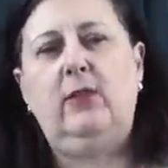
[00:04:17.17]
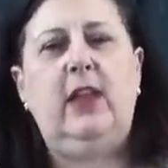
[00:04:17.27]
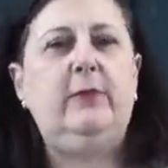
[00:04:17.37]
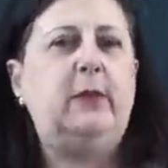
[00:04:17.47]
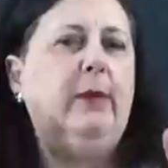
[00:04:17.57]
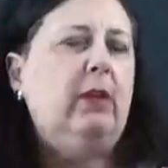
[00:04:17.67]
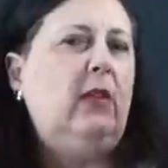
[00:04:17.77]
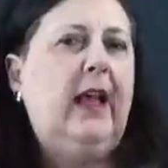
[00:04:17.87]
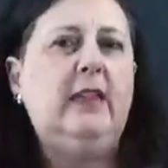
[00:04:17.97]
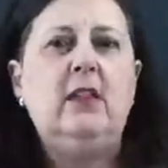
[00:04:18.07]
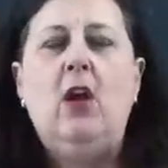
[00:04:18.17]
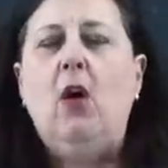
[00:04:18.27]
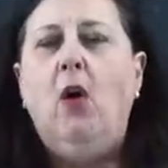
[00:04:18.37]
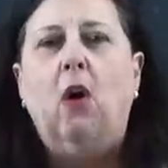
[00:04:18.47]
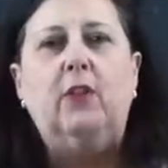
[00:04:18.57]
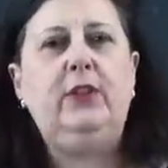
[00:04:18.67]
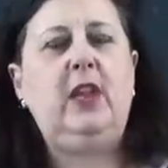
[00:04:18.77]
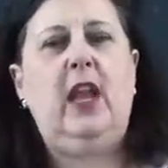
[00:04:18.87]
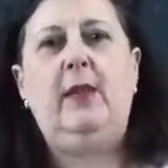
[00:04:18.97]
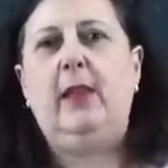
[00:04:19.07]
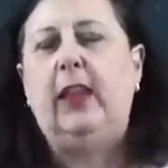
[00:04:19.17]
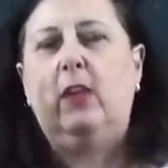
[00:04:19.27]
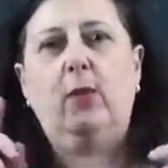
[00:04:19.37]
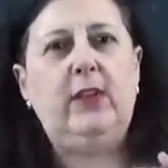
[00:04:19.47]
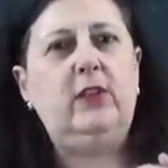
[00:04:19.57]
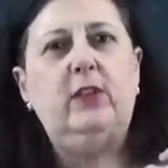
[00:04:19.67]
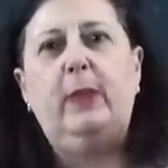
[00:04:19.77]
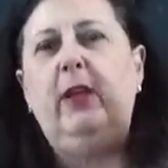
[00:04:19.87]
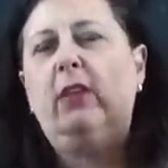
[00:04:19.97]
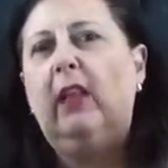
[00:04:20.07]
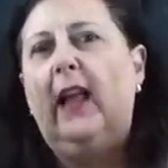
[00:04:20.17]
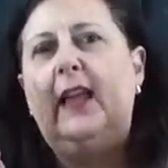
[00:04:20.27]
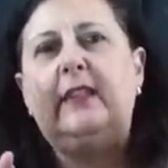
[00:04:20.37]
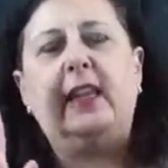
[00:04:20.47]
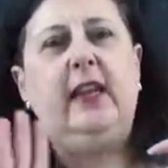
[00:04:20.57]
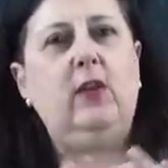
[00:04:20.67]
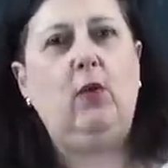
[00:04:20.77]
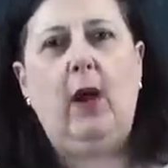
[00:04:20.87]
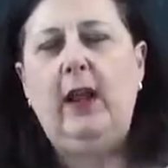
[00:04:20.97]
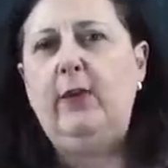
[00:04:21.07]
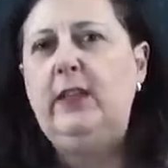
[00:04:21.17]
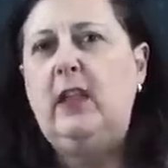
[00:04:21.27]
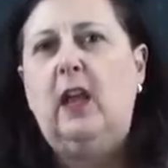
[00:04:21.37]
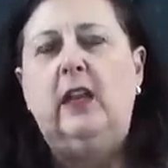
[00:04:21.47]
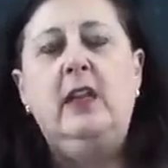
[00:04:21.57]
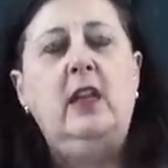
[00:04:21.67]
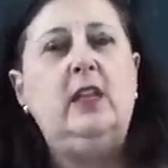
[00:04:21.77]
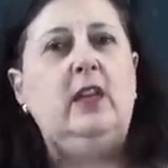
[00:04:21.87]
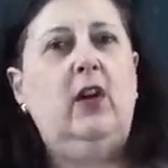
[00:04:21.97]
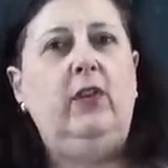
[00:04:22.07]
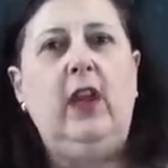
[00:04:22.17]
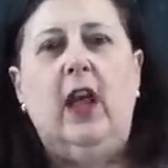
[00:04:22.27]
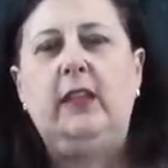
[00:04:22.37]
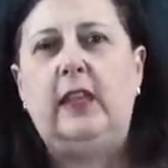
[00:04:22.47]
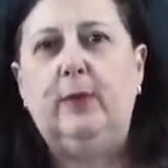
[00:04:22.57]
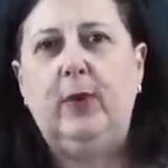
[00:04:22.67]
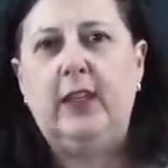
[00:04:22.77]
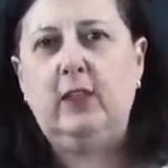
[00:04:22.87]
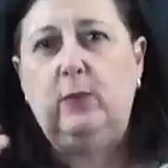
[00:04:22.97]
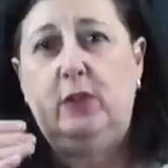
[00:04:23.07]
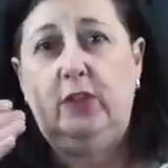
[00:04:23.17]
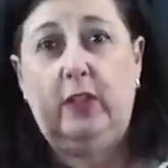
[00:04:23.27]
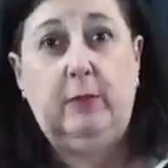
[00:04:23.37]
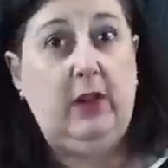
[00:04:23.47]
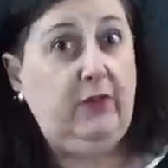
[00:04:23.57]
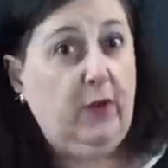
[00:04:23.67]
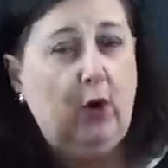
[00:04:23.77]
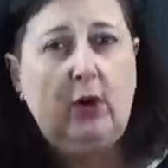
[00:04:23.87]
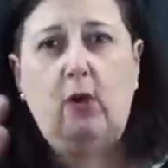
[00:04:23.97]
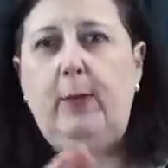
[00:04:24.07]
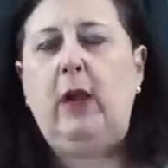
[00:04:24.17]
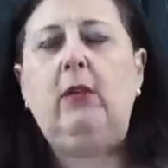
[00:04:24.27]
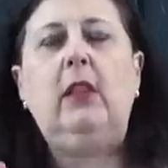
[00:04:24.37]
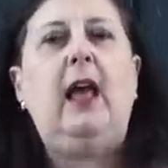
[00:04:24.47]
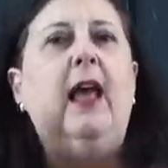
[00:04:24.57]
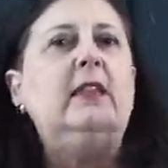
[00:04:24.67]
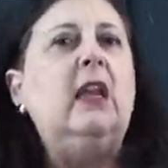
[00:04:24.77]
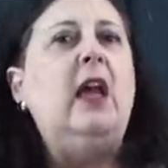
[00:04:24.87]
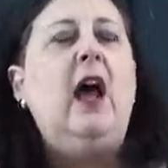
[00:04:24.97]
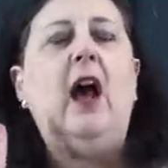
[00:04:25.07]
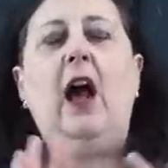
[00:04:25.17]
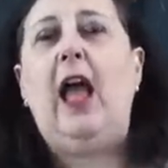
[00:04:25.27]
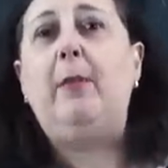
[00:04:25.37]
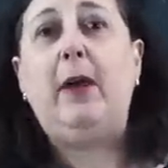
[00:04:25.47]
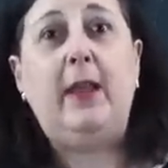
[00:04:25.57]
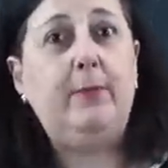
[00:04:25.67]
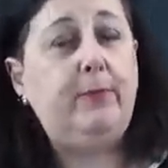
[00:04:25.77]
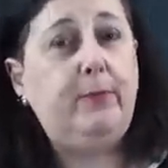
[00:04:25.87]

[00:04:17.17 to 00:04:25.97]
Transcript: You ask me about glass all the time. I get questions about glass. I get inquiries on, you know, the online appraisals when you send me a photo about glass, at my